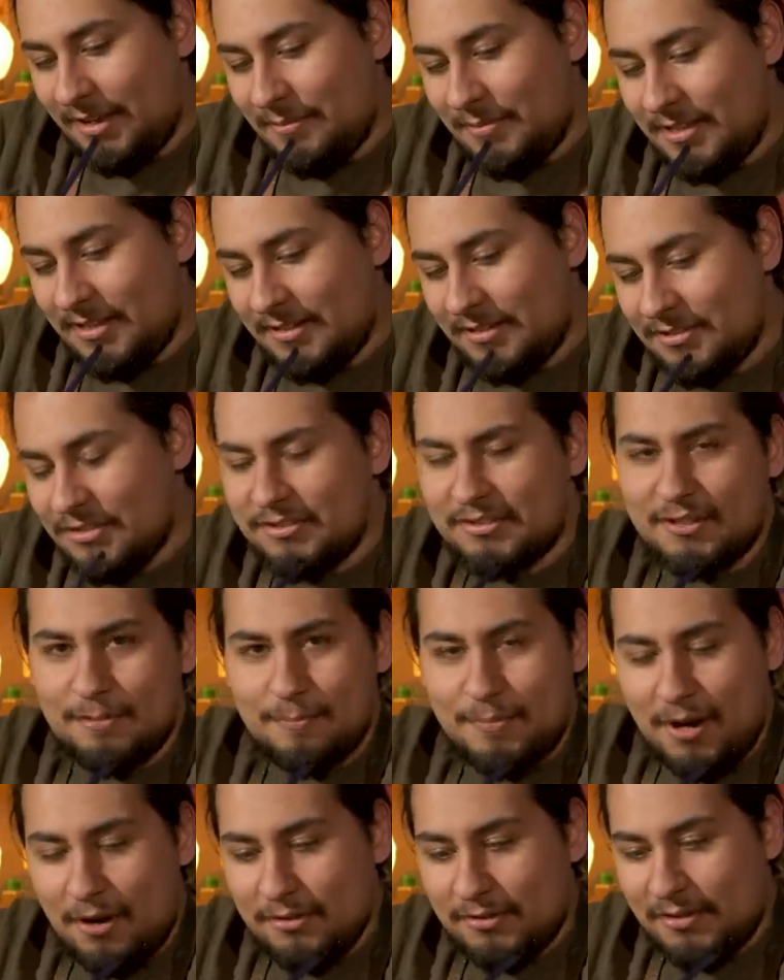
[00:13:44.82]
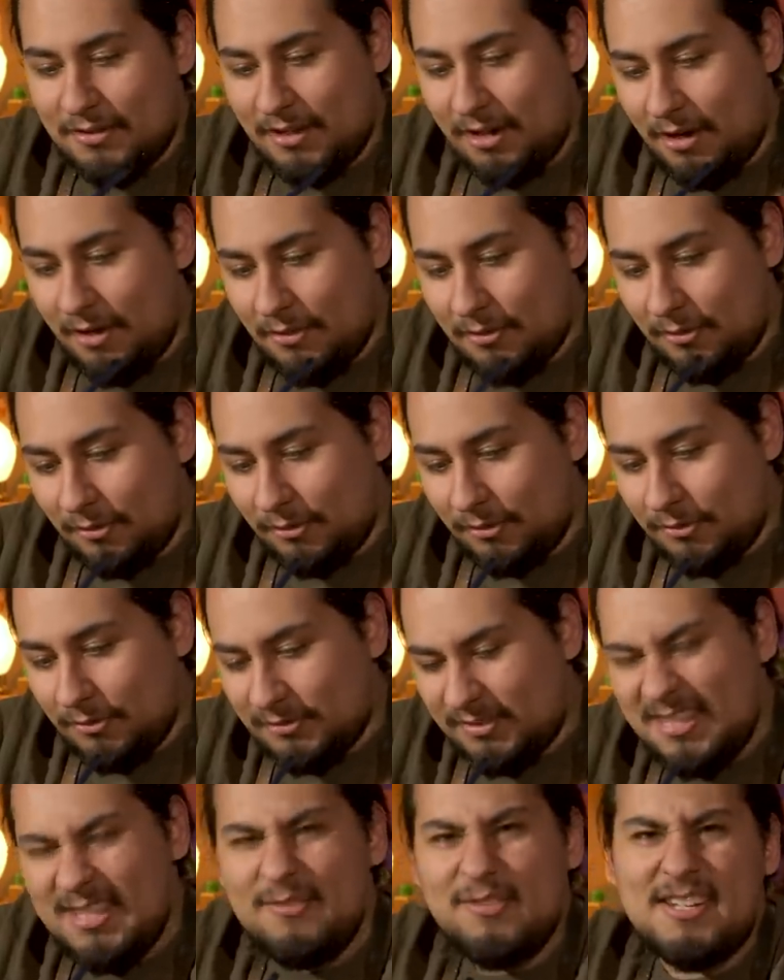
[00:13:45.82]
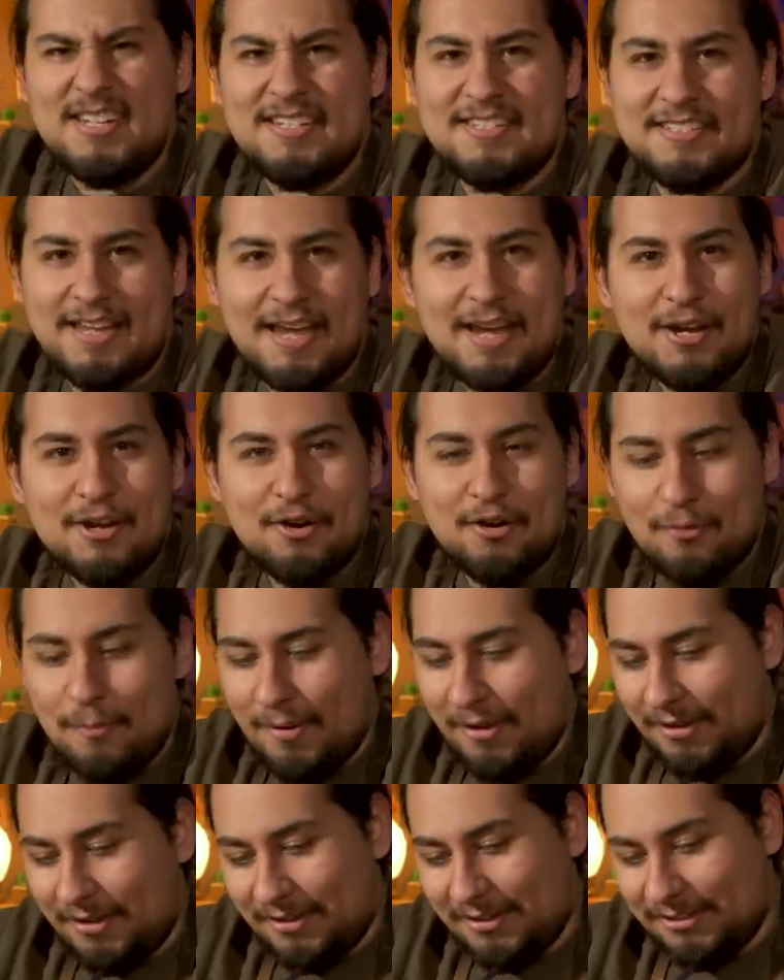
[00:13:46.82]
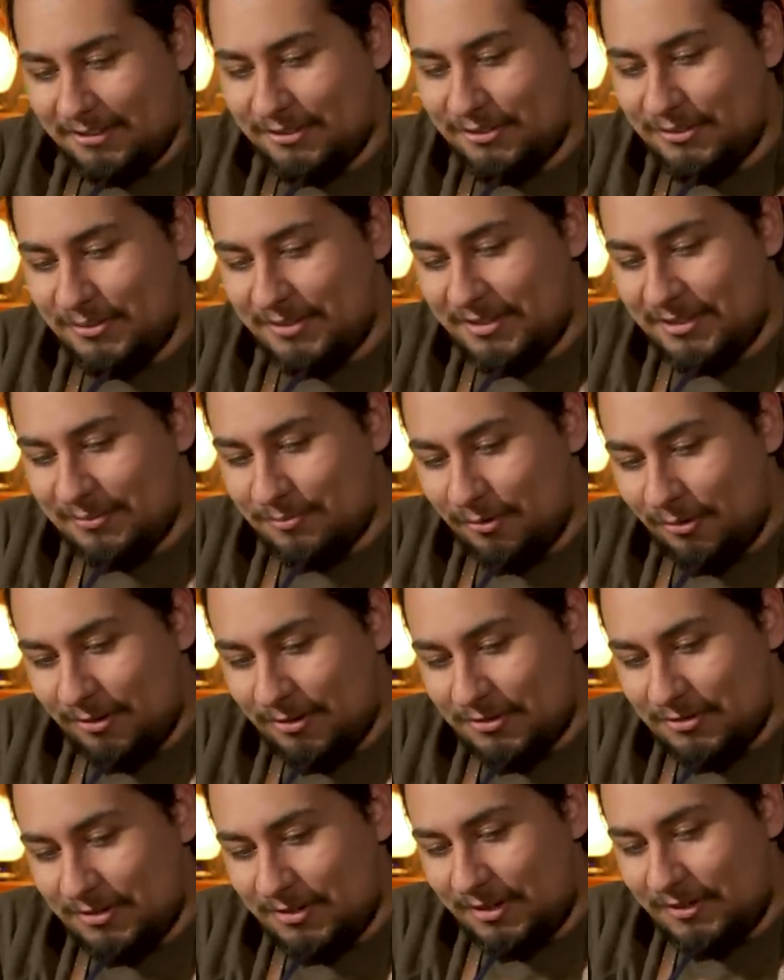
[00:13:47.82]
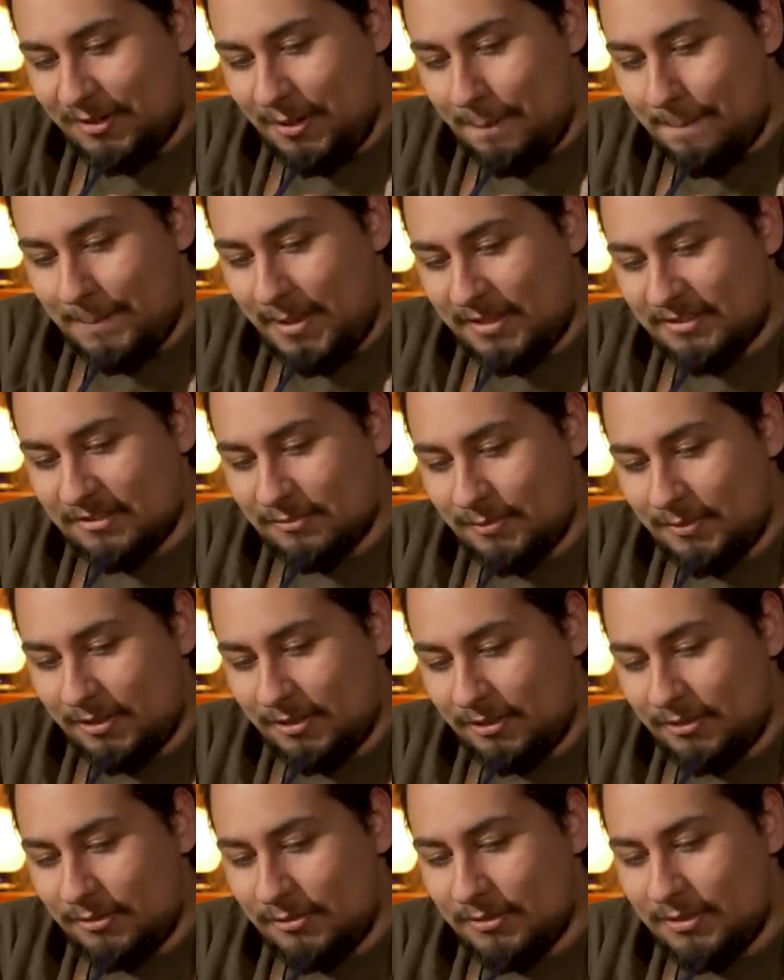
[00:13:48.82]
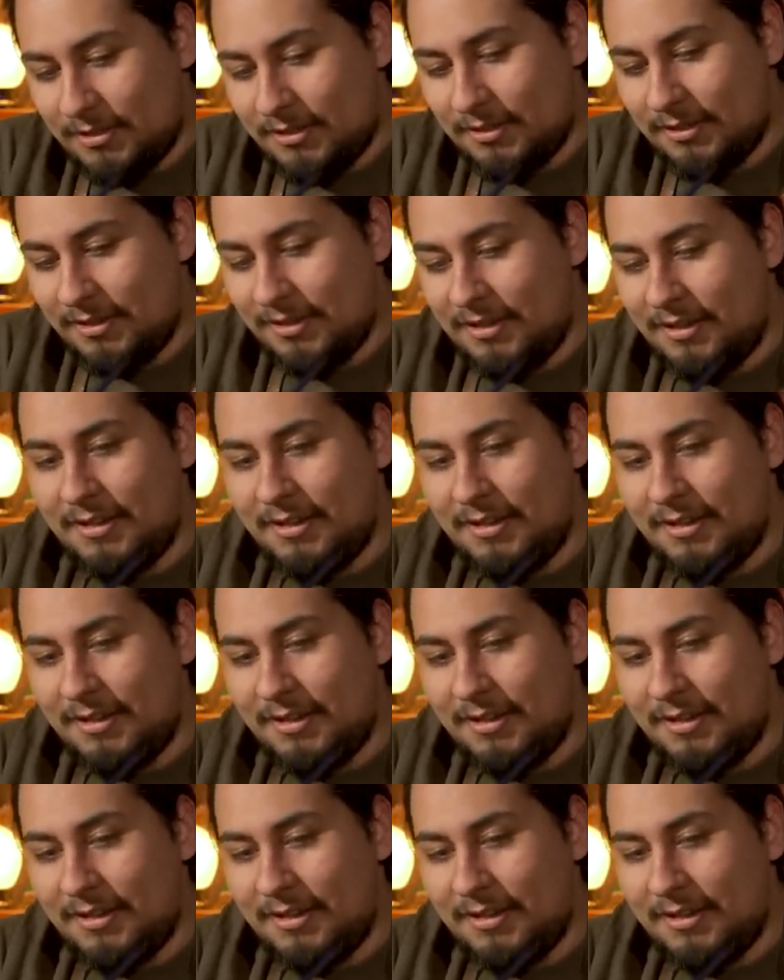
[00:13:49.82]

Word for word: I mean, just compared to the other Lukes, even Dagobah Luke is more interesting than Bespin Luke.